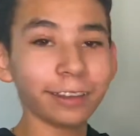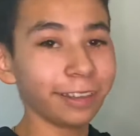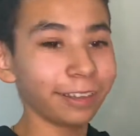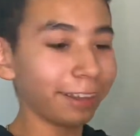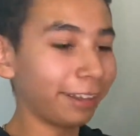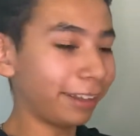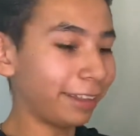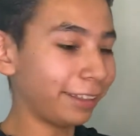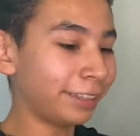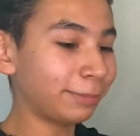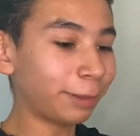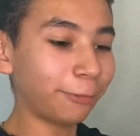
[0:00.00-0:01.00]

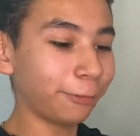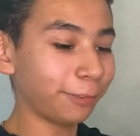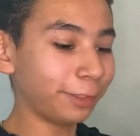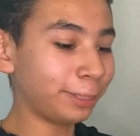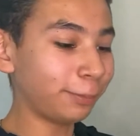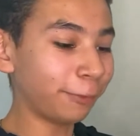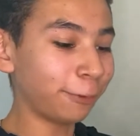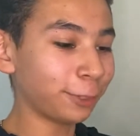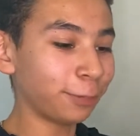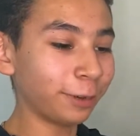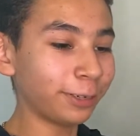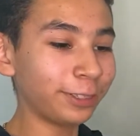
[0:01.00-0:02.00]
This is my first
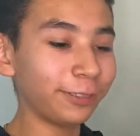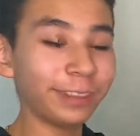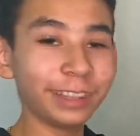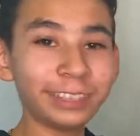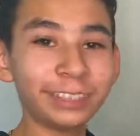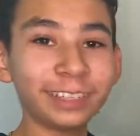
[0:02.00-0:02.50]
impression of it.